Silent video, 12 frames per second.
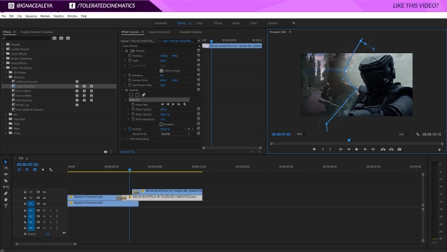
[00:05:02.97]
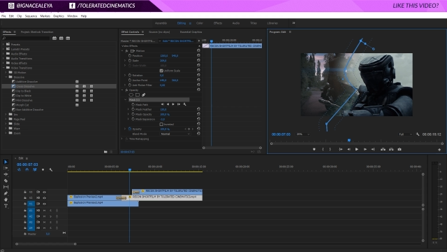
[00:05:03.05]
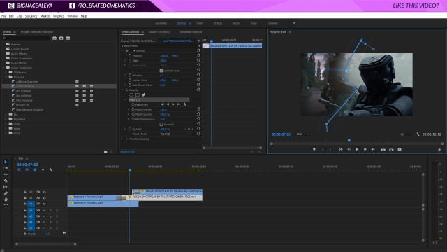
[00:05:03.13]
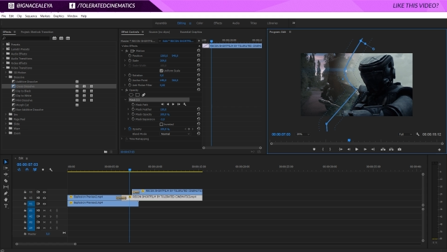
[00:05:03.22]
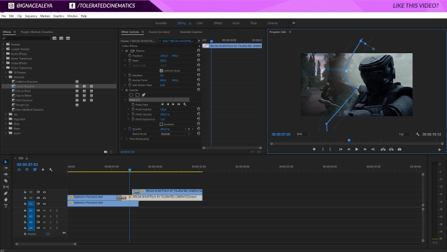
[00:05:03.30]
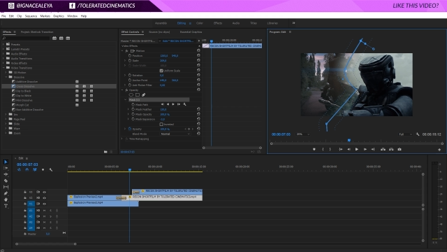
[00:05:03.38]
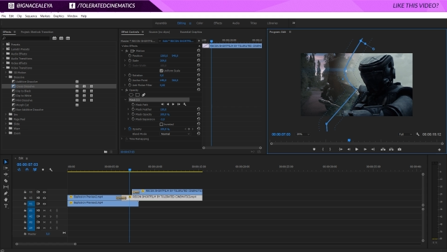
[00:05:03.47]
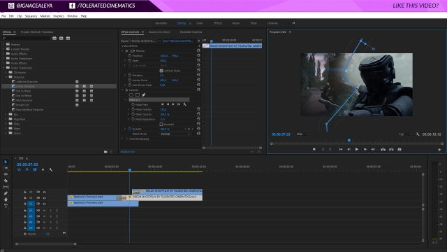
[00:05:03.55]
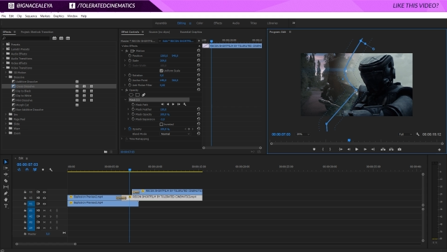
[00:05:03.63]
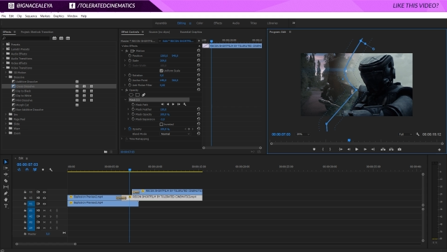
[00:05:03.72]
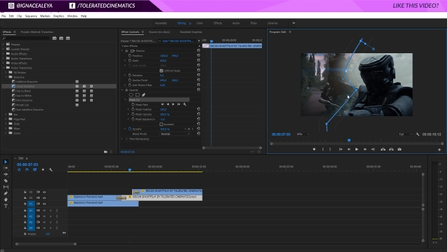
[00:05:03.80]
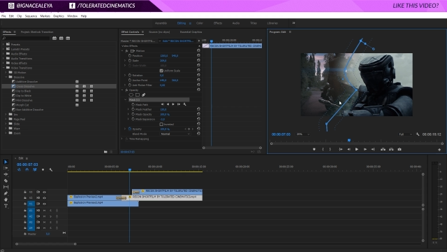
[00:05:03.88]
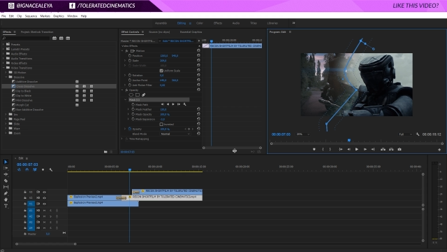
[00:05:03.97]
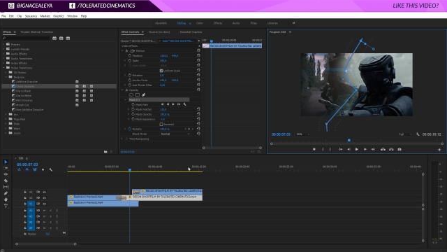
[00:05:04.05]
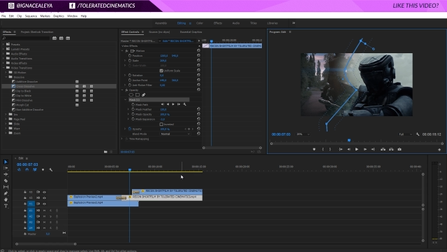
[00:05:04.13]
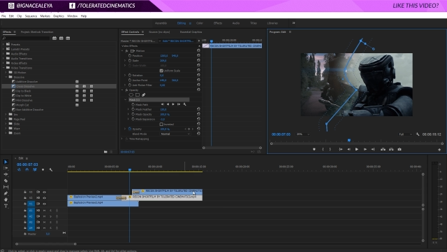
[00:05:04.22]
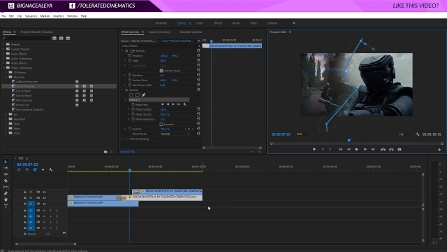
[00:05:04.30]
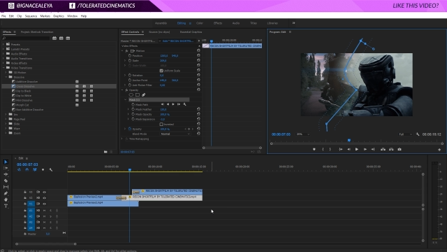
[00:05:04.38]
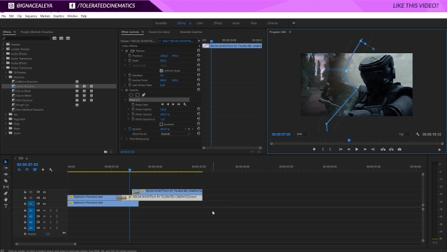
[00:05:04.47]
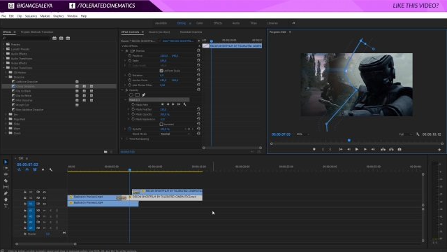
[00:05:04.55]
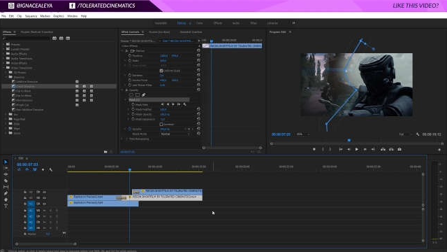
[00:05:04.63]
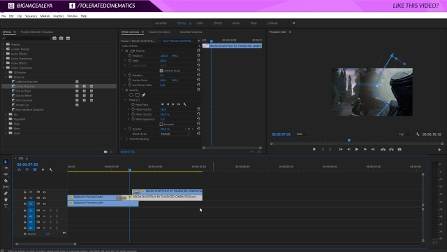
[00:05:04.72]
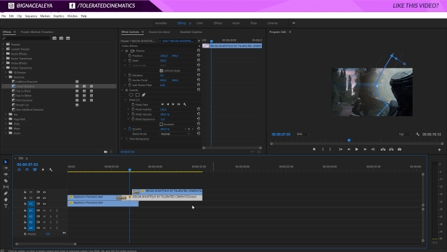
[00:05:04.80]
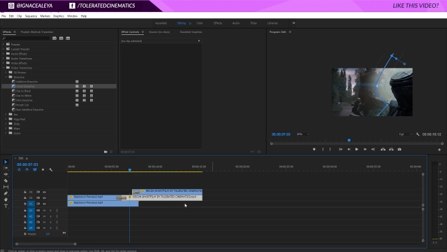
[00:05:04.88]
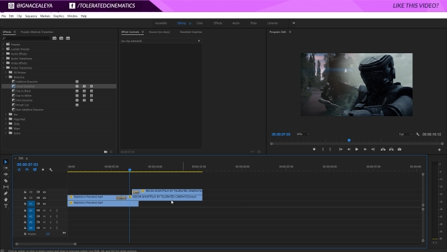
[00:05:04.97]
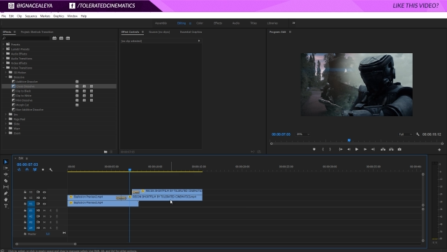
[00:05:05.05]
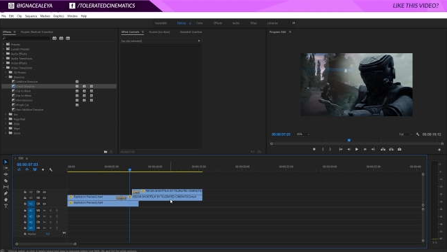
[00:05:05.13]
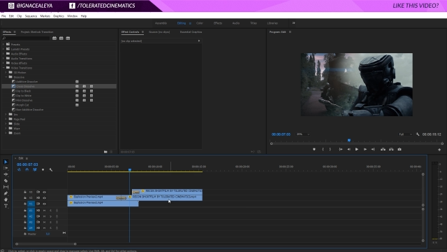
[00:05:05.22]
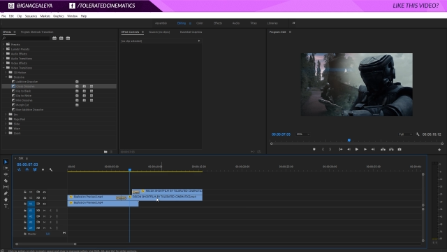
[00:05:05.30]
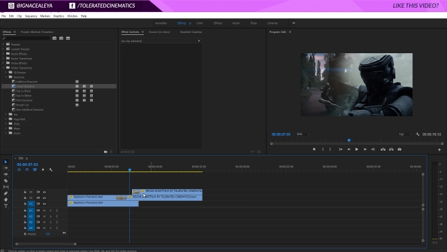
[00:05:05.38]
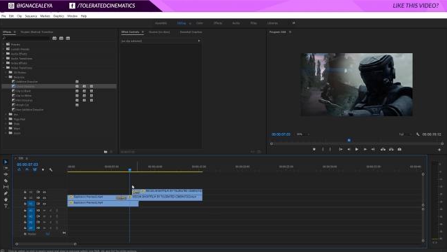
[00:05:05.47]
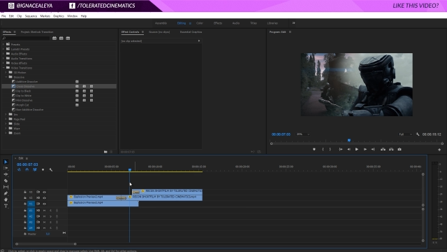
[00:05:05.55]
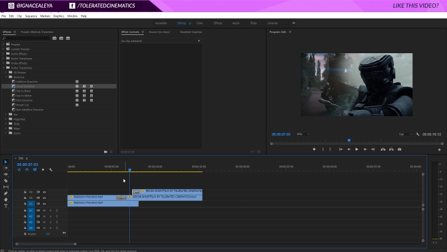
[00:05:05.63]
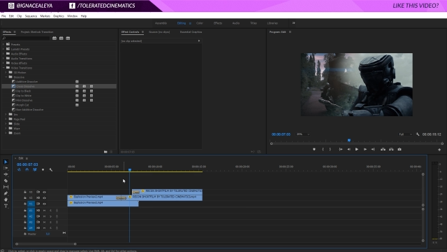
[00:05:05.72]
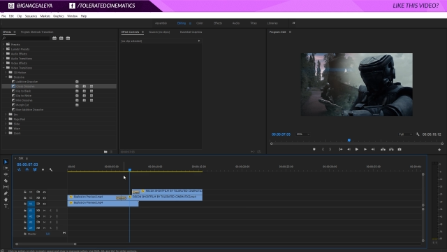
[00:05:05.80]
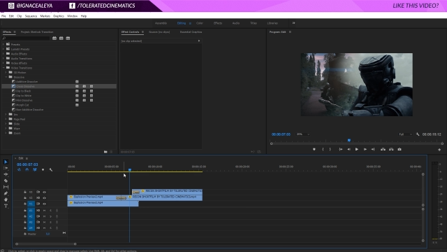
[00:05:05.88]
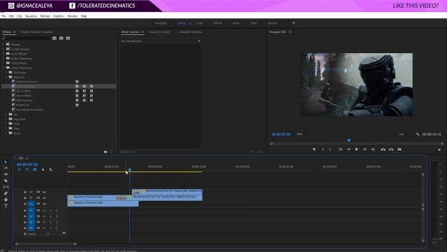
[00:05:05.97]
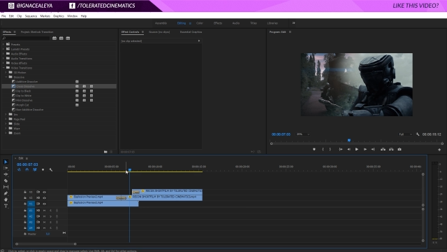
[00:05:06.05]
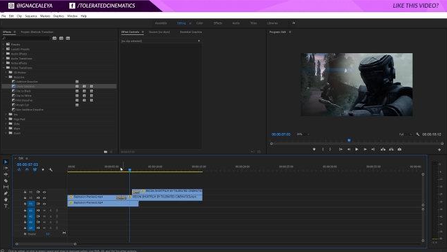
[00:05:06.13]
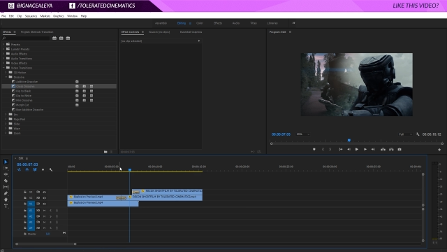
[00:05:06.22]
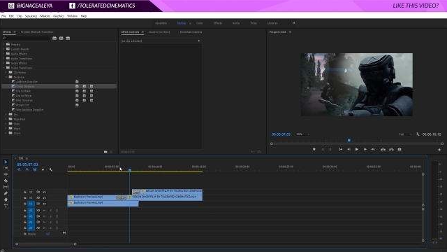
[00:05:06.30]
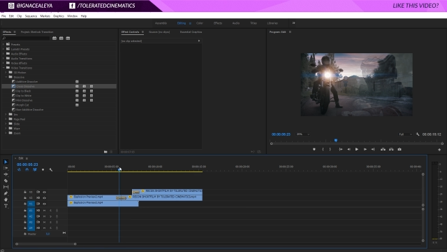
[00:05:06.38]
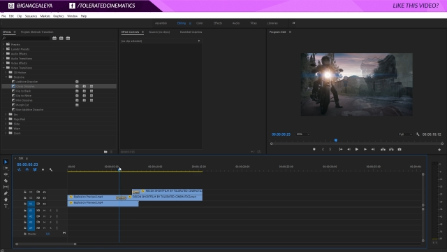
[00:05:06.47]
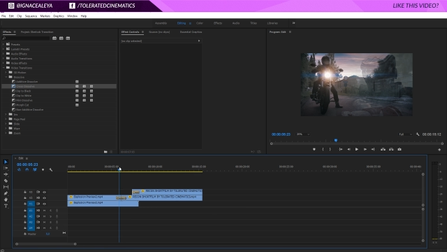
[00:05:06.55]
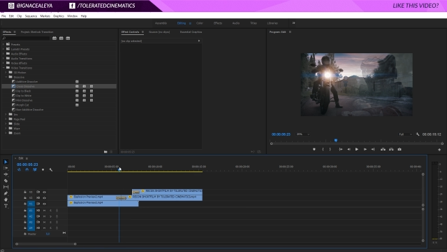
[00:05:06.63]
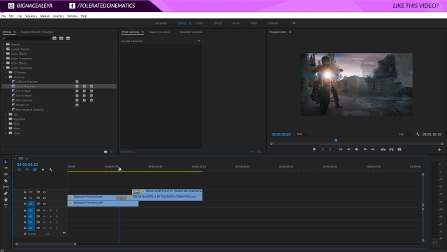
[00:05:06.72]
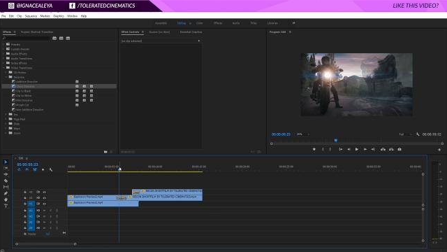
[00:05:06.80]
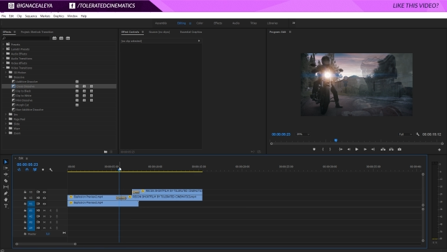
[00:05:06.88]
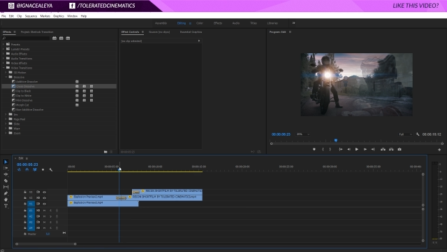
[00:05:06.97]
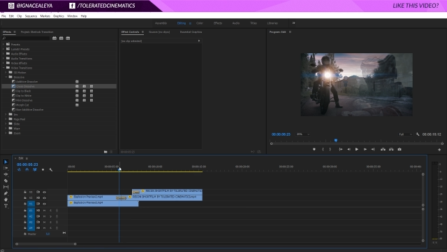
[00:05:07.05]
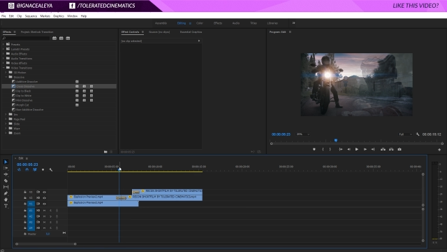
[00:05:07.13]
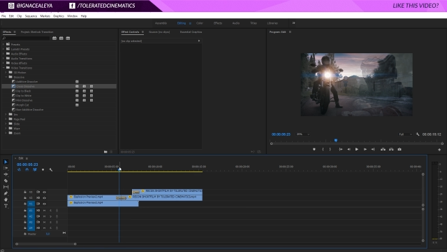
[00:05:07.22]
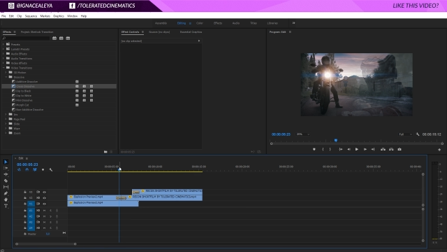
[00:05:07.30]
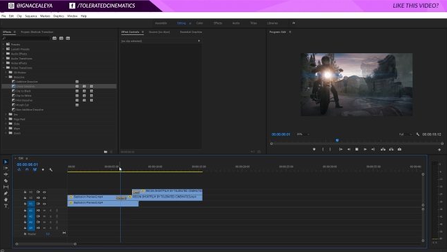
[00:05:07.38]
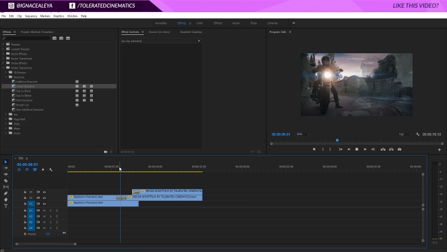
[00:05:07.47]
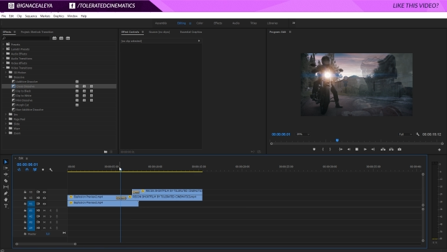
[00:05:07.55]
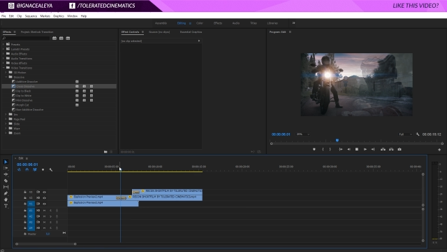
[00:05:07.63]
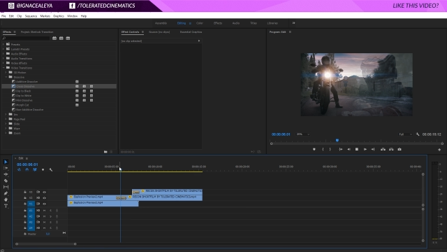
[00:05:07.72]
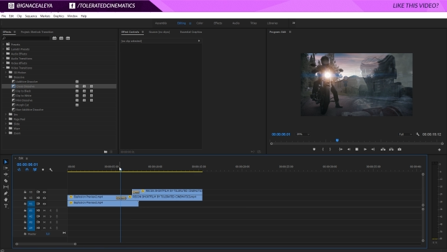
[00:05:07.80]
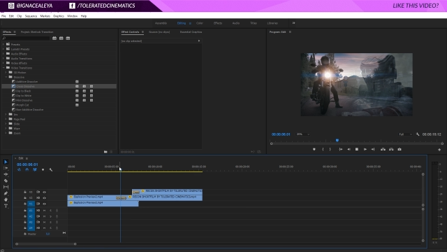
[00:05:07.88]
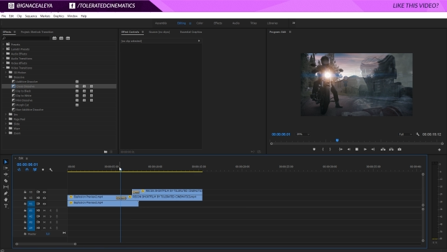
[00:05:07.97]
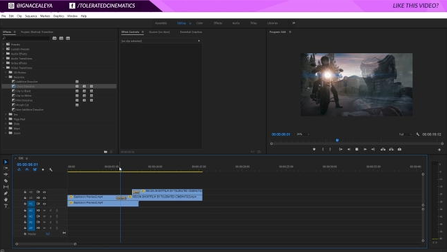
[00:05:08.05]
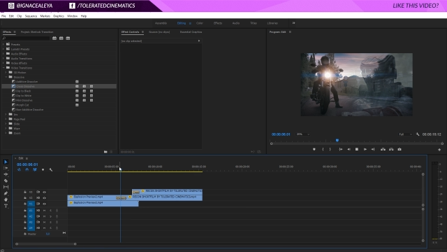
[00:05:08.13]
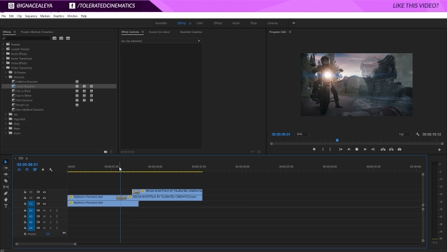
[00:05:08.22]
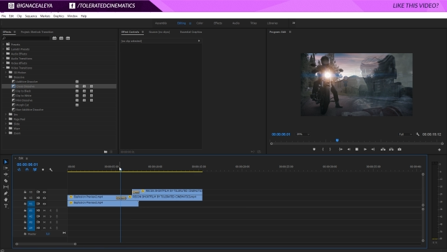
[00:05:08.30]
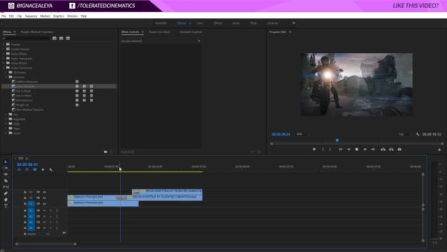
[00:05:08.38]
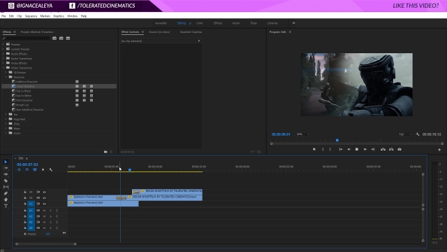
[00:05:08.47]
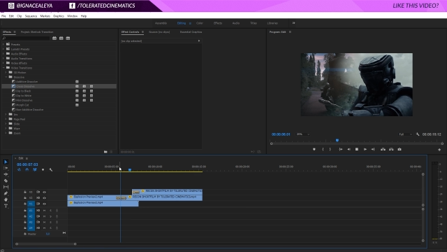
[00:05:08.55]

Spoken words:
No face is visible, so there are no lips to read.